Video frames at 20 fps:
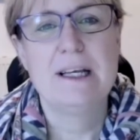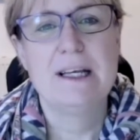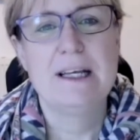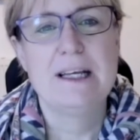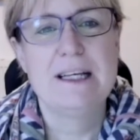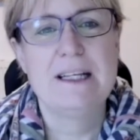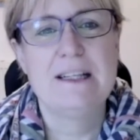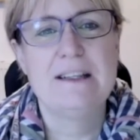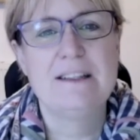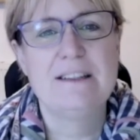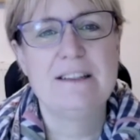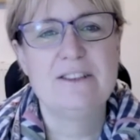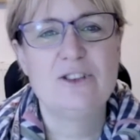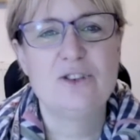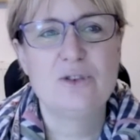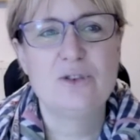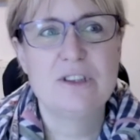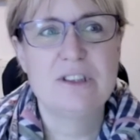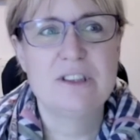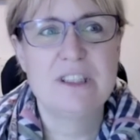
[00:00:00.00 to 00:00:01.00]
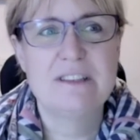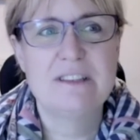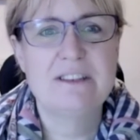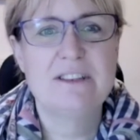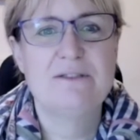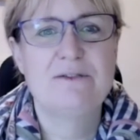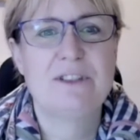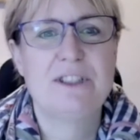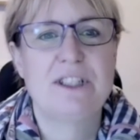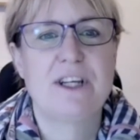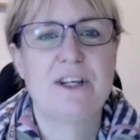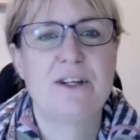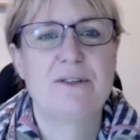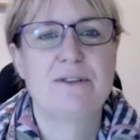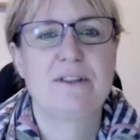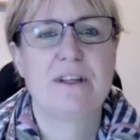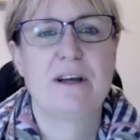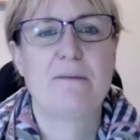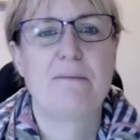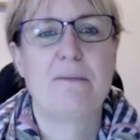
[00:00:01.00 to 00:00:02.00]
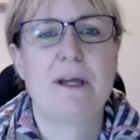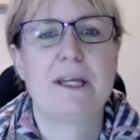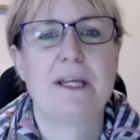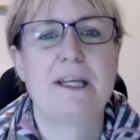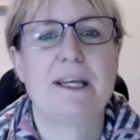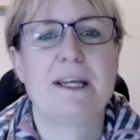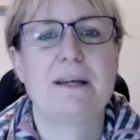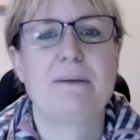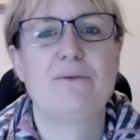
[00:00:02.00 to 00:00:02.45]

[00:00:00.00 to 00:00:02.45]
In this short series of videos that I'm making,